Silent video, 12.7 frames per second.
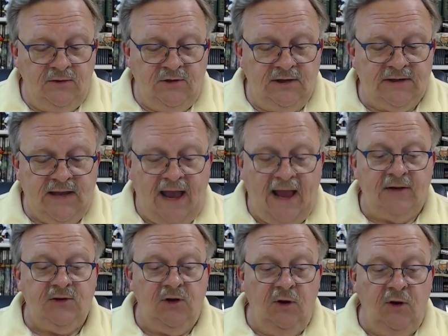just
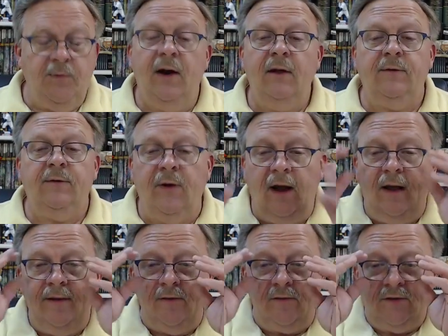ask your prayers for
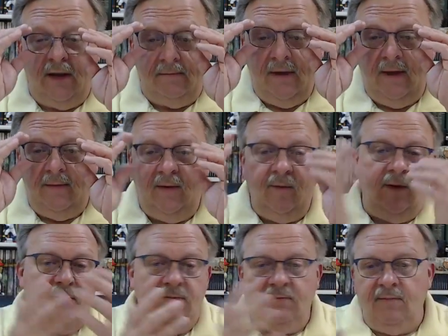others that maybe
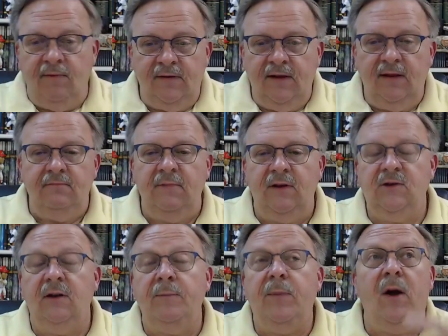we didn't
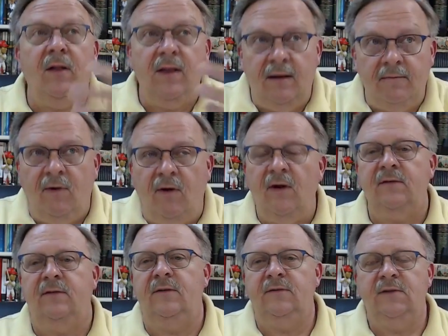mention here. Paulette
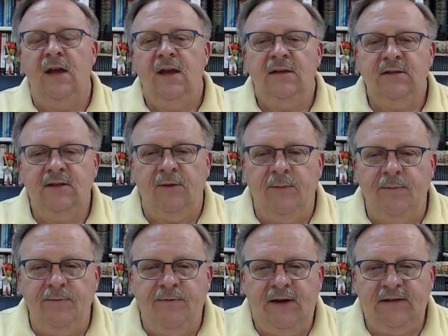Martin, who's
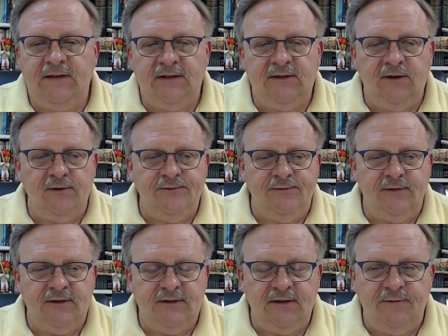still facing
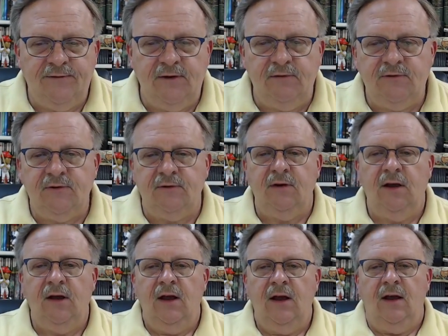surgeries in the future
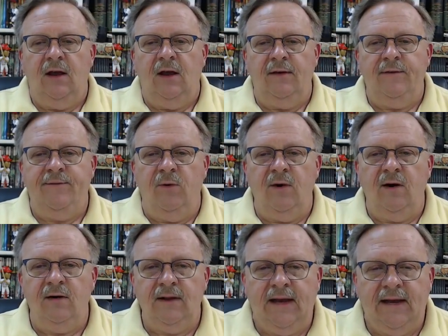for
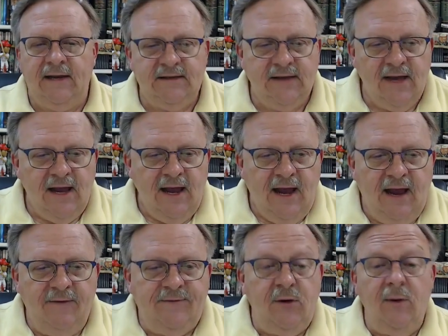her legs.
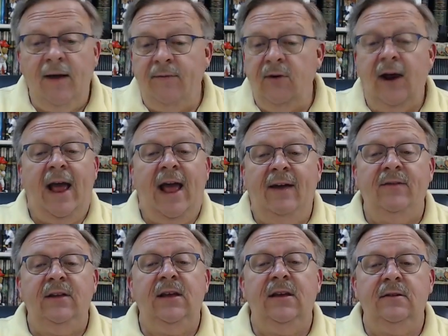If you ever
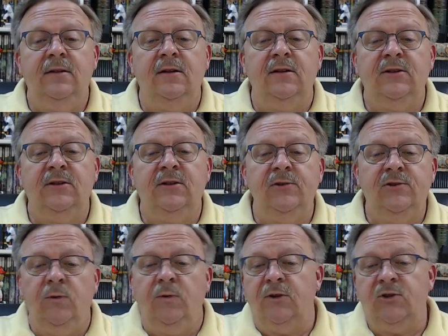have any concerns
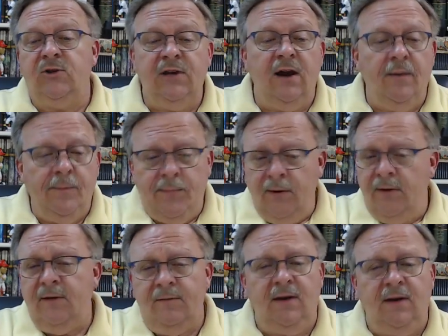you want to share,
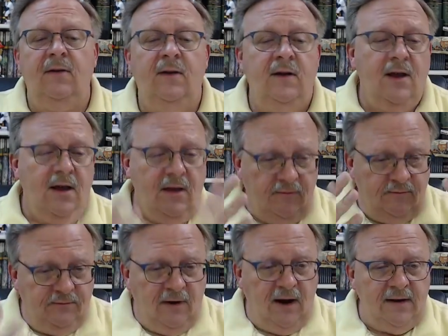put them here.
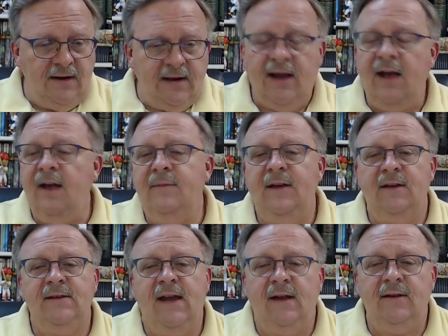Write a
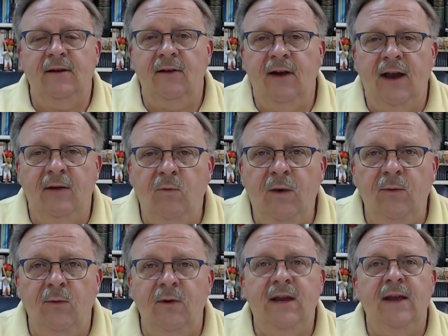comment down here, and
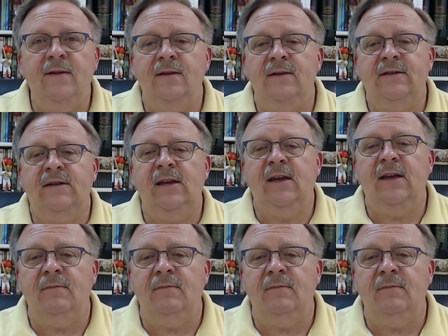we will get it and see